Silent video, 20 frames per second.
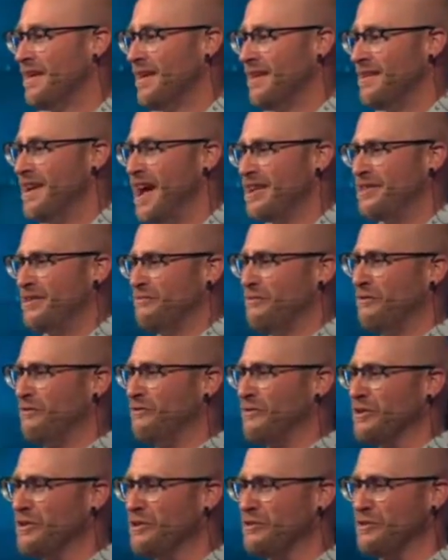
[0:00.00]
Not to
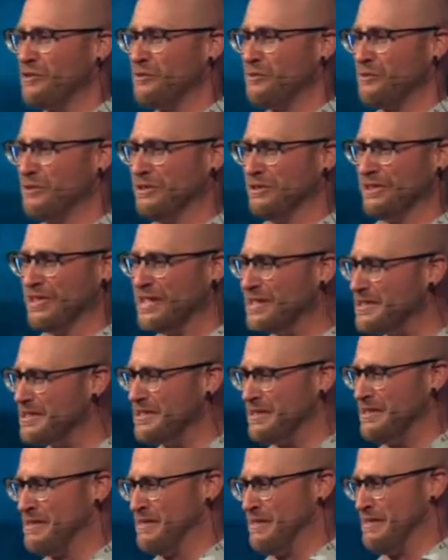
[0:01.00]
fulfill this
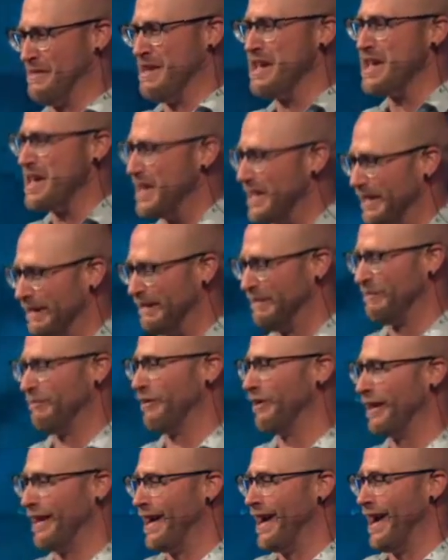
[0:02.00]
religious thing
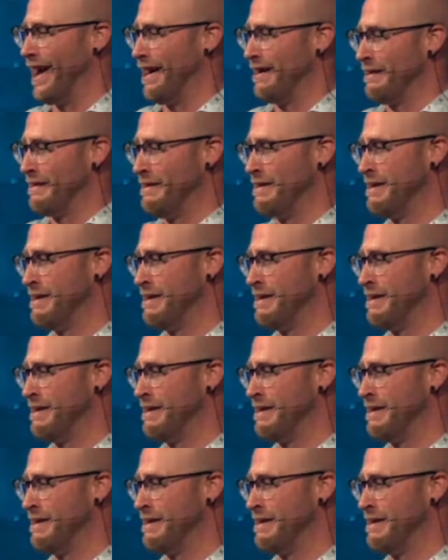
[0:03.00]
for God.